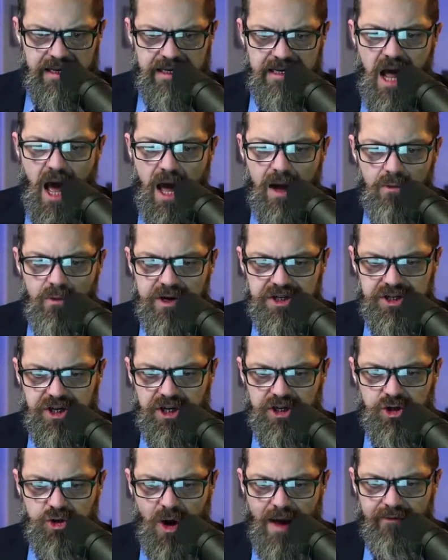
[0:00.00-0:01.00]
did not wish
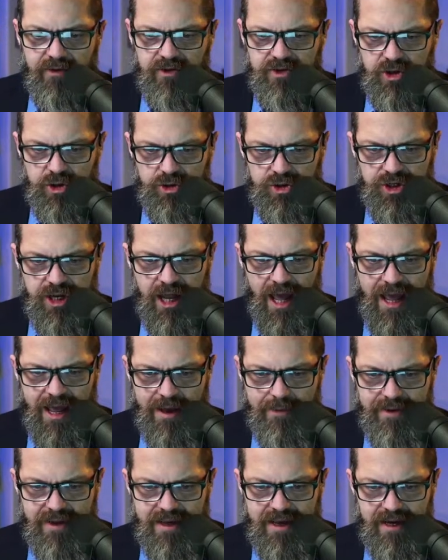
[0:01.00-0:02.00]
to travel to
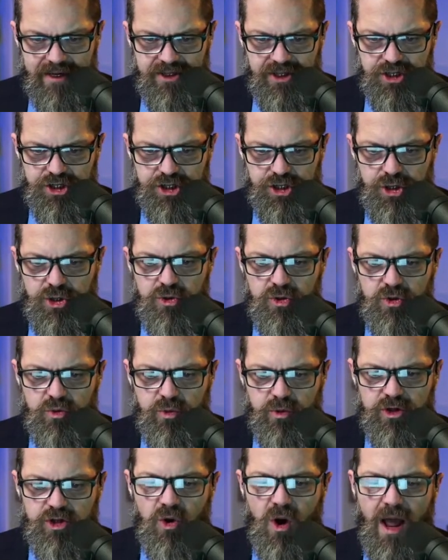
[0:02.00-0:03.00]
Judea because the Jews
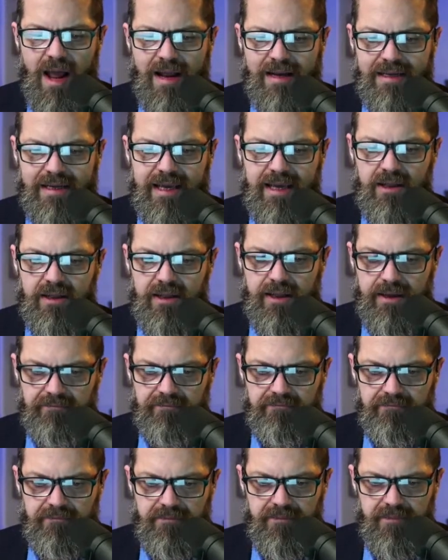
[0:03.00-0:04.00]
were trying to kill
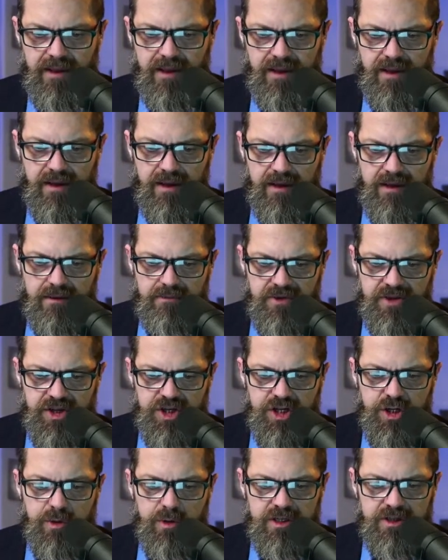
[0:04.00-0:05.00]
him. But the
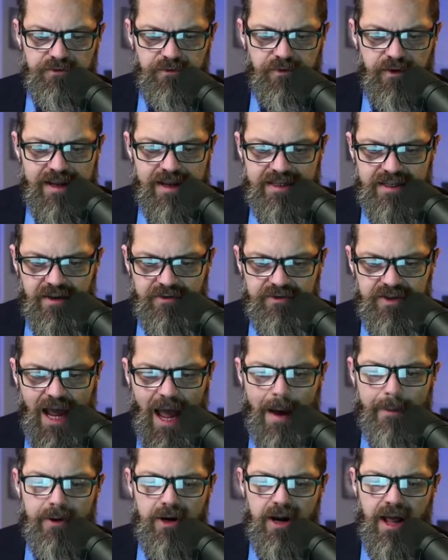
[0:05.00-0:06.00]
Jewish Feast of
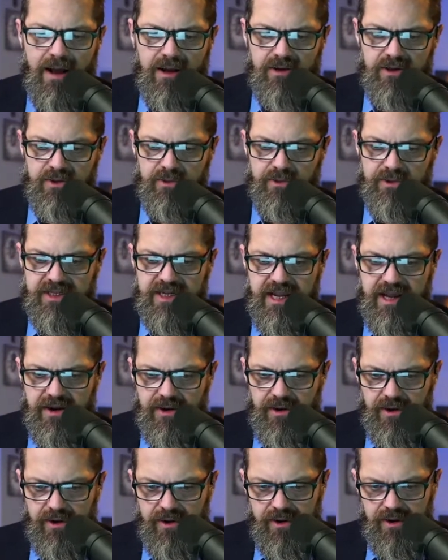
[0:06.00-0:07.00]
Tabernacles was
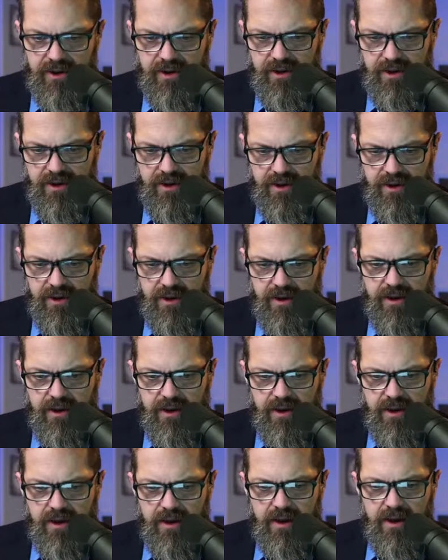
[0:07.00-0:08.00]
near.
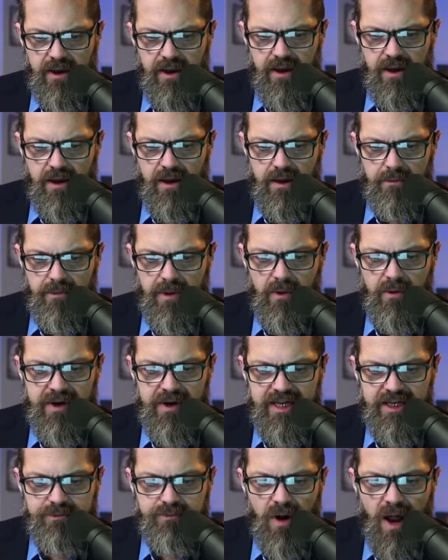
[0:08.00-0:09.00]
But
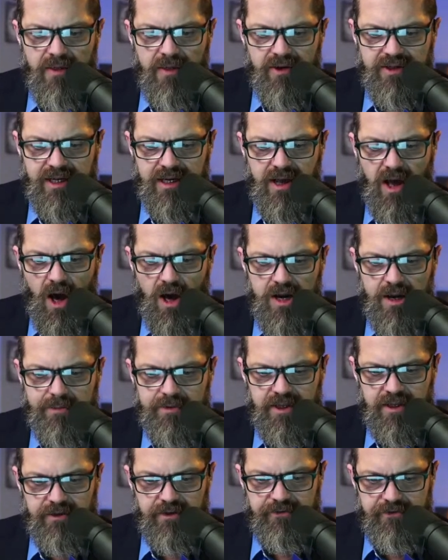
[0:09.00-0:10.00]
when his brothers had gone
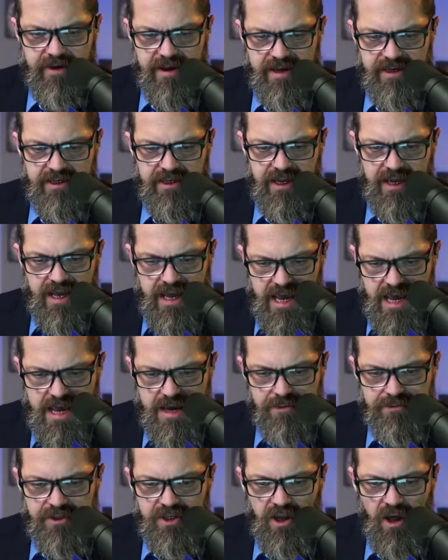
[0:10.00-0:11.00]
up to the feast,
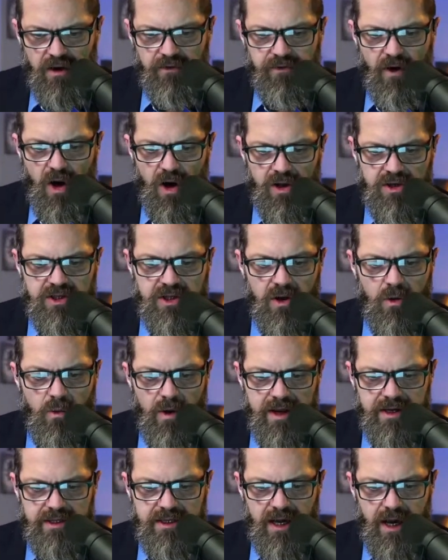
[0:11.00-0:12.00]
he himself also
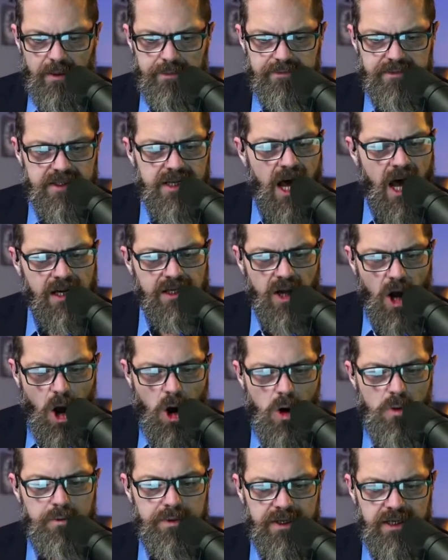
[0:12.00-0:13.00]
went up, not
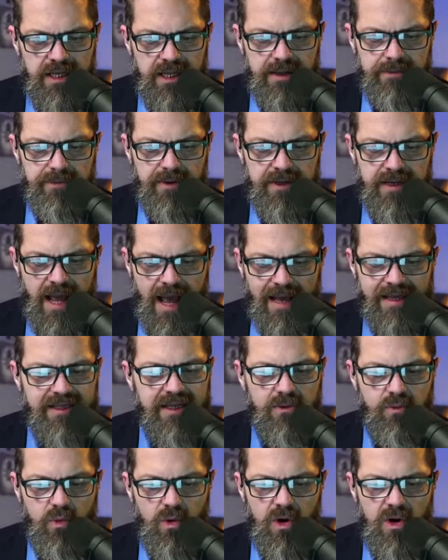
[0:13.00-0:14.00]
openly, but as
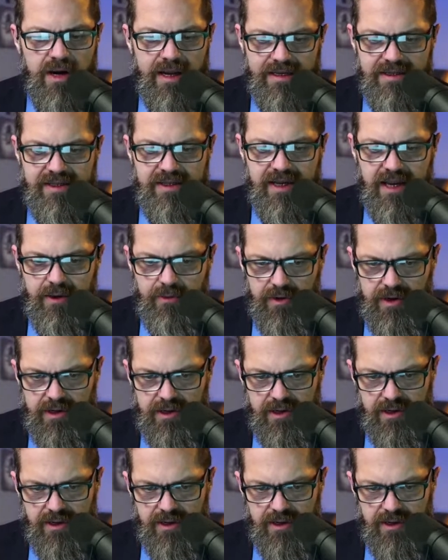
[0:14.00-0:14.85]
it were in secret.